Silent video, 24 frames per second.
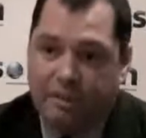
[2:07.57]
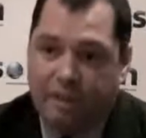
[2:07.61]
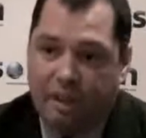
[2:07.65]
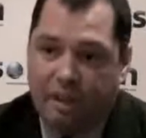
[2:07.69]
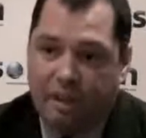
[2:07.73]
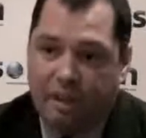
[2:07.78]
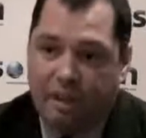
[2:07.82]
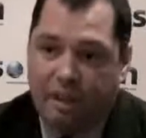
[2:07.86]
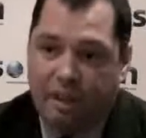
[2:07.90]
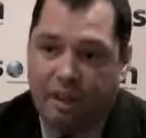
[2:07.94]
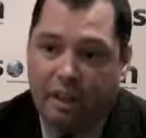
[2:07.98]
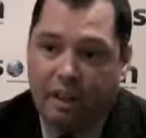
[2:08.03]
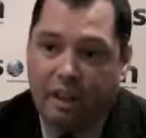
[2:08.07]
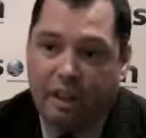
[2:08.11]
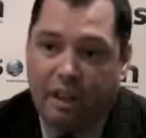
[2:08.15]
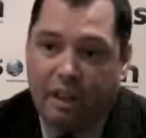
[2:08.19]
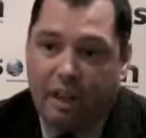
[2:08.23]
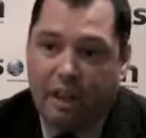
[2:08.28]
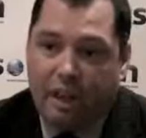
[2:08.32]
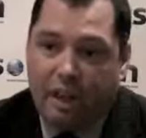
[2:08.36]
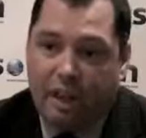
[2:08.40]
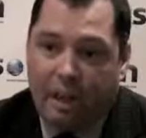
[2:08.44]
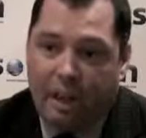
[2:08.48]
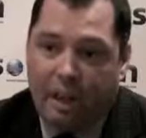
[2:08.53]
Exactly.
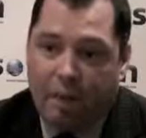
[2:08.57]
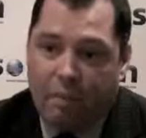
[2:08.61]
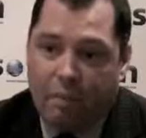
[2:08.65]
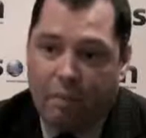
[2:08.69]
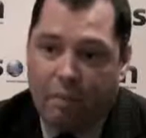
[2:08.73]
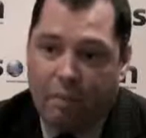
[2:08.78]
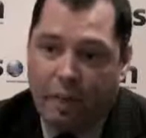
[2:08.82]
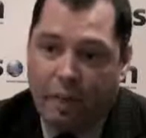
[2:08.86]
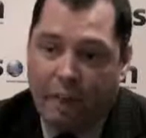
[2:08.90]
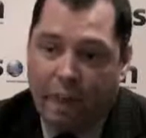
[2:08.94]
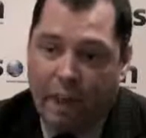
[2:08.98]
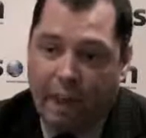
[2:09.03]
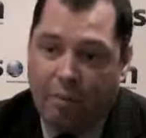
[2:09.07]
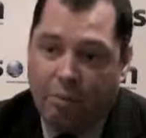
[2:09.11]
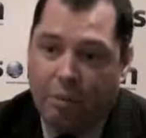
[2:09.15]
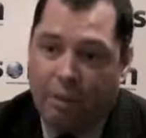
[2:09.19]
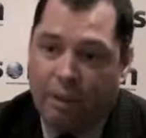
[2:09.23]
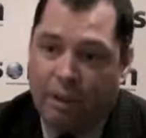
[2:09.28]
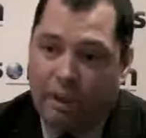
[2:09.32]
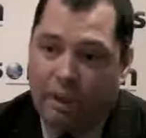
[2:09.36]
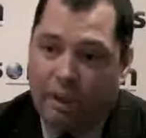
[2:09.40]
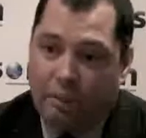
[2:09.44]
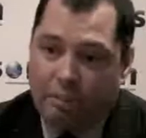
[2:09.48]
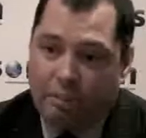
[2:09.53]
And when
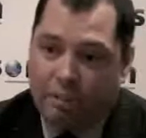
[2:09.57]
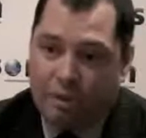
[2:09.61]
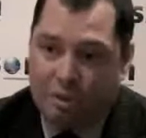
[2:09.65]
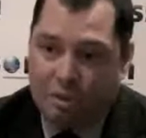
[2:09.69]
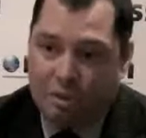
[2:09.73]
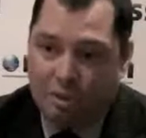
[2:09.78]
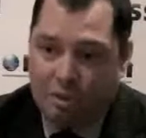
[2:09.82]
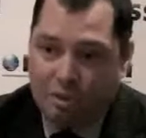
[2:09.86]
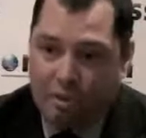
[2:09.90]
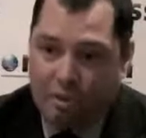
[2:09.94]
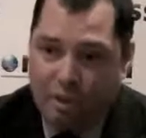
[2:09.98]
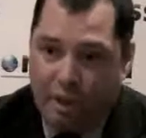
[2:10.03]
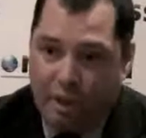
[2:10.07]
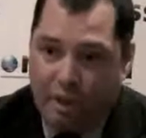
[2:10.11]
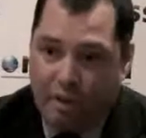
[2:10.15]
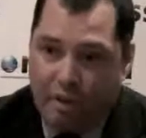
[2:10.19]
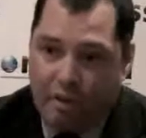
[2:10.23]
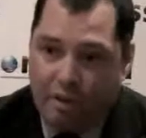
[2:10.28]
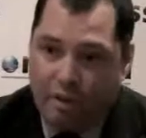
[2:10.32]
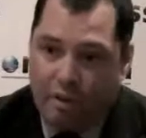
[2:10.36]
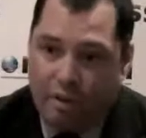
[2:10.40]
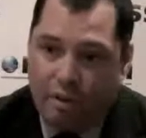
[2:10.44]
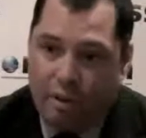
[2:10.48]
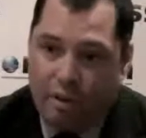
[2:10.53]
it comes to
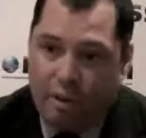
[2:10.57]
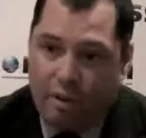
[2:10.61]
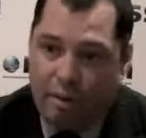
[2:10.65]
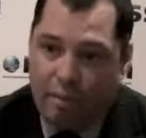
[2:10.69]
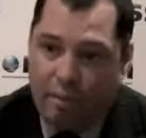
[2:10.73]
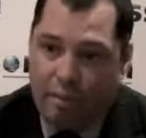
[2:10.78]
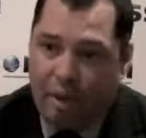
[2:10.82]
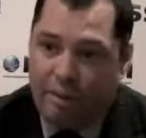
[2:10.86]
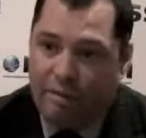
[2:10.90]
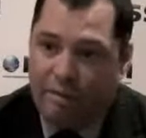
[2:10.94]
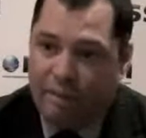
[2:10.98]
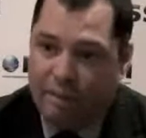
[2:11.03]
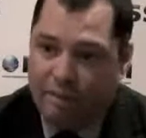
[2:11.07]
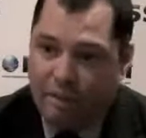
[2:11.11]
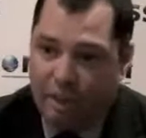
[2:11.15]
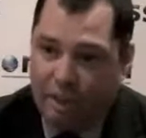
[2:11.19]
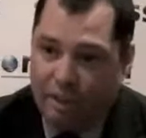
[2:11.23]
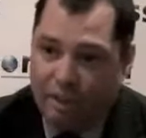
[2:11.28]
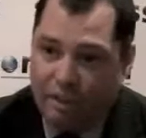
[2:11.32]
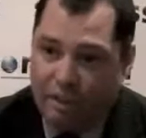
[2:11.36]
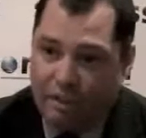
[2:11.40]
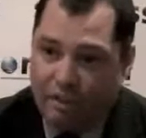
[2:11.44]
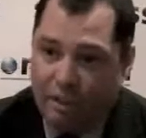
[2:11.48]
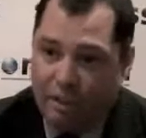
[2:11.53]
then the
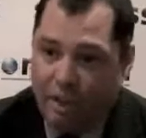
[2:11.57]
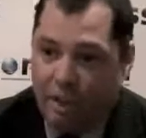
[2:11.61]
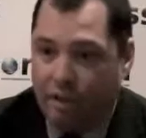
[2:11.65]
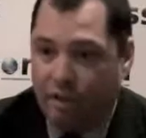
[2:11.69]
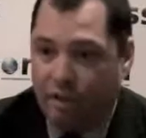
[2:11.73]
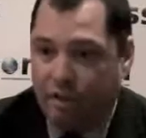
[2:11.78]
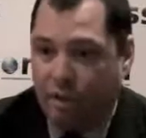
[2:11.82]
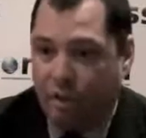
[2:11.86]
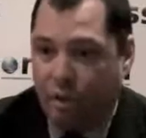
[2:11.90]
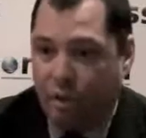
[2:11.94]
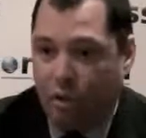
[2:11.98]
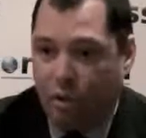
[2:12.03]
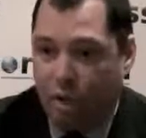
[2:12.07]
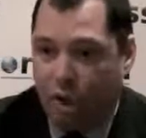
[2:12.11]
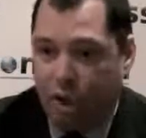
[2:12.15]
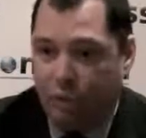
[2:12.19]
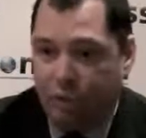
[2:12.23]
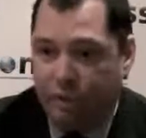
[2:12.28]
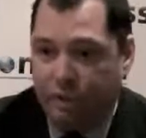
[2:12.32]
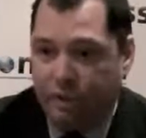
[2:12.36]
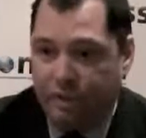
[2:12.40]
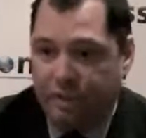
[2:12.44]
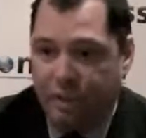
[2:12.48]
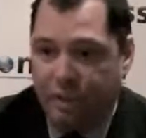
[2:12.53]
manifestation of that as an
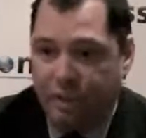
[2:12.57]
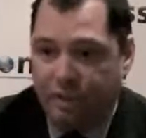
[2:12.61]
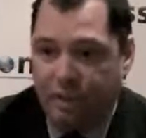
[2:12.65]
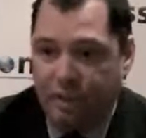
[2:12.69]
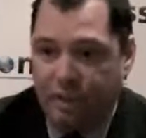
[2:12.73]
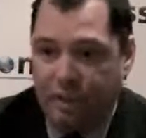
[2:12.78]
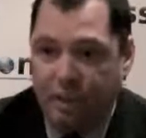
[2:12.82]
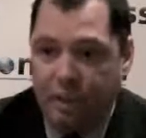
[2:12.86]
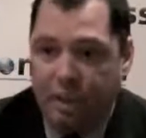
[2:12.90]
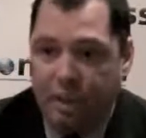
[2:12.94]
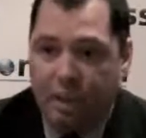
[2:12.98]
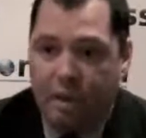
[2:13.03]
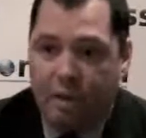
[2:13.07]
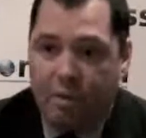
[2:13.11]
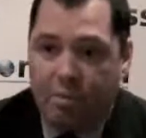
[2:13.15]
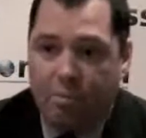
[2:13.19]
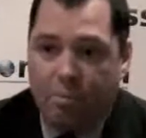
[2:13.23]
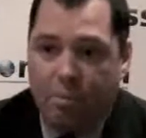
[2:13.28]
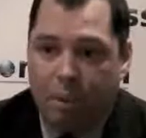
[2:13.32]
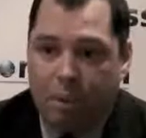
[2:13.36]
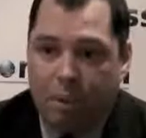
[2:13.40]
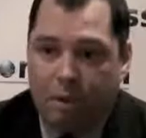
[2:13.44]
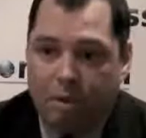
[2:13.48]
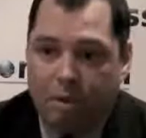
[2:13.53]
ongoing saving,
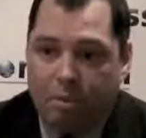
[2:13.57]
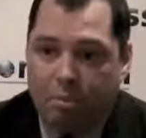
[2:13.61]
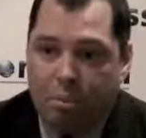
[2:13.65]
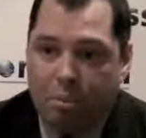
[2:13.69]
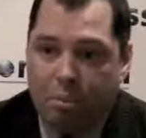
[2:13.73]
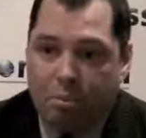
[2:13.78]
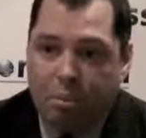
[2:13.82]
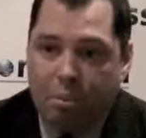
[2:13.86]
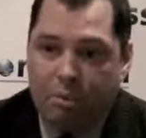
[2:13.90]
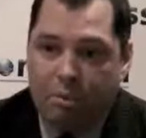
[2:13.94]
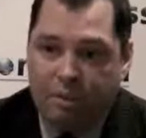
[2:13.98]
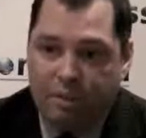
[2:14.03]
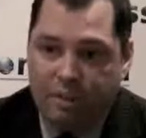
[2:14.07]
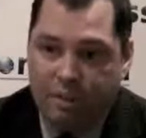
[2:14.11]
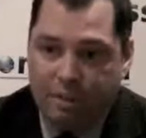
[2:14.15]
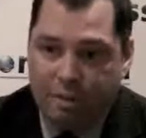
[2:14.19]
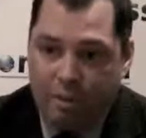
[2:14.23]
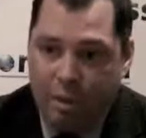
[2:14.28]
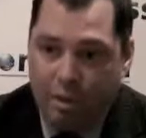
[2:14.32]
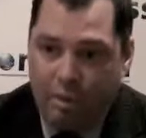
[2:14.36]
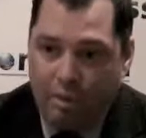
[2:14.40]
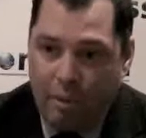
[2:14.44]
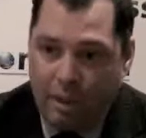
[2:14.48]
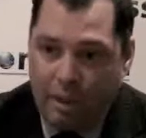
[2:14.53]
because we'll move
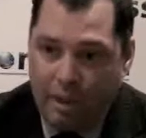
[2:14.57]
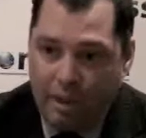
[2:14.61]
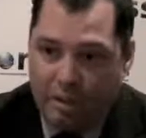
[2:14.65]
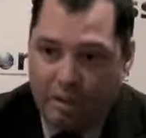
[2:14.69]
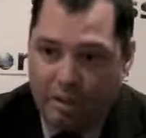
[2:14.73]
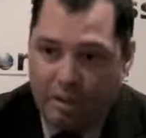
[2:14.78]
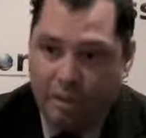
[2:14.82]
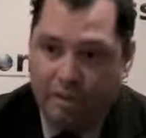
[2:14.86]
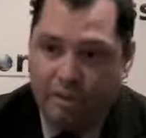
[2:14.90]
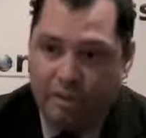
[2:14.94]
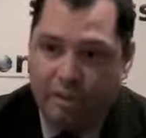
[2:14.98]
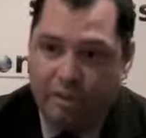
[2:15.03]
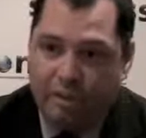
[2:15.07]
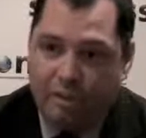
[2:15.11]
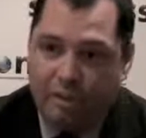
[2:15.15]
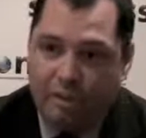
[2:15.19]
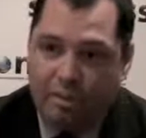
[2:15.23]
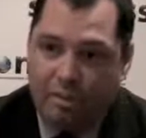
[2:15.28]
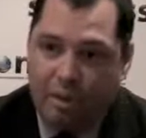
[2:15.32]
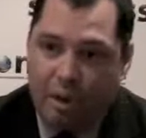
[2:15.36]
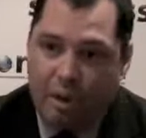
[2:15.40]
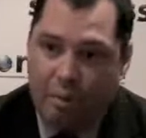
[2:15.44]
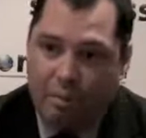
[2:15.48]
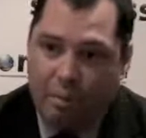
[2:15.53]
into a managed service
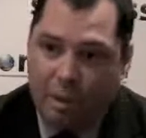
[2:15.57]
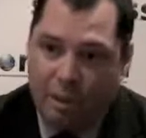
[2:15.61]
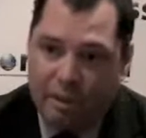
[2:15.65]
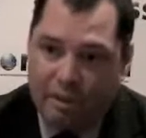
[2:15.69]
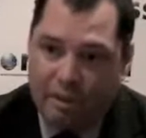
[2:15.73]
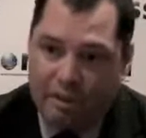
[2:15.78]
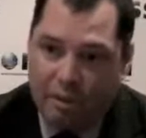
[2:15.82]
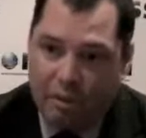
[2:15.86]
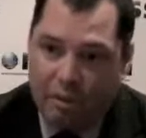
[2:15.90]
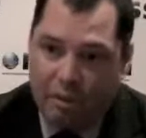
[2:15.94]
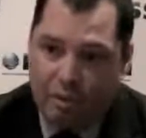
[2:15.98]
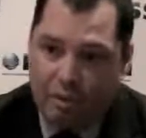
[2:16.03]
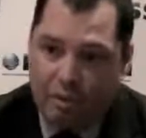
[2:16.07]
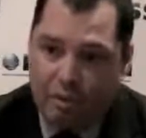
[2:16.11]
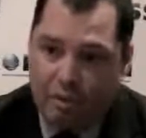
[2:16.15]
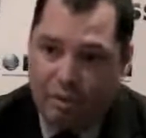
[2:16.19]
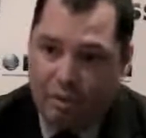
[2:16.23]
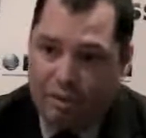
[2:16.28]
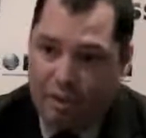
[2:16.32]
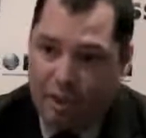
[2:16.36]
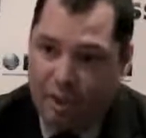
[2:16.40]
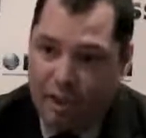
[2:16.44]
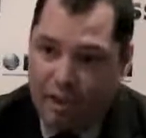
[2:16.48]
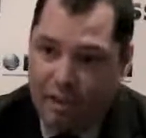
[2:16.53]
that's now based on
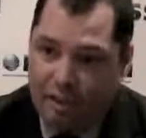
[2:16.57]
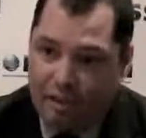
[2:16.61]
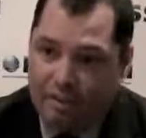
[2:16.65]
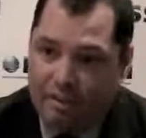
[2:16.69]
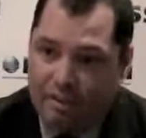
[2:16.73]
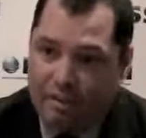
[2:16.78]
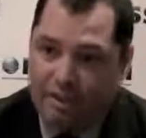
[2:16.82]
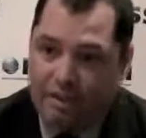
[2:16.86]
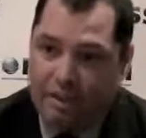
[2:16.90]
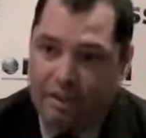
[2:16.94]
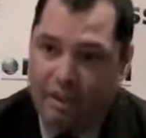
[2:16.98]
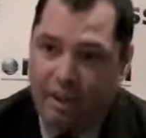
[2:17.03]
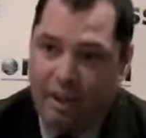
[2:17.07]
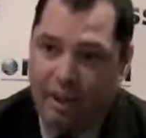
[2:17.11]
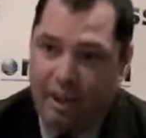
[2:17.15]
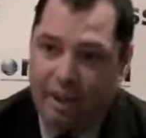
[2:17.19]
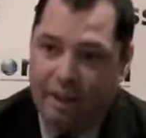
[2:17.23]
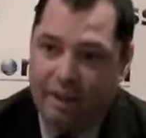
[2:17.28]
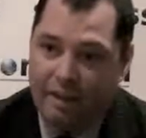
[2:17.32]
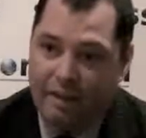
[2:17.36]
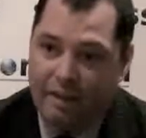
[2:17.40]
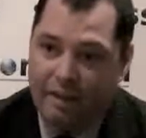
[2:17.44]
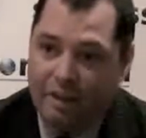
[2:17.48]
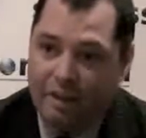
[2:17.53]
standards
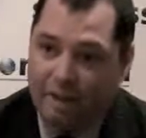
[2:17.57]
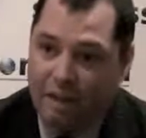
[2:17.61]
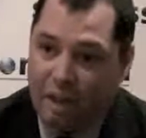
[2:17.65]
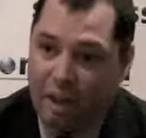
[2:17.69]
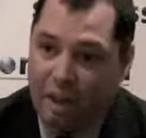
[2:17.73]
and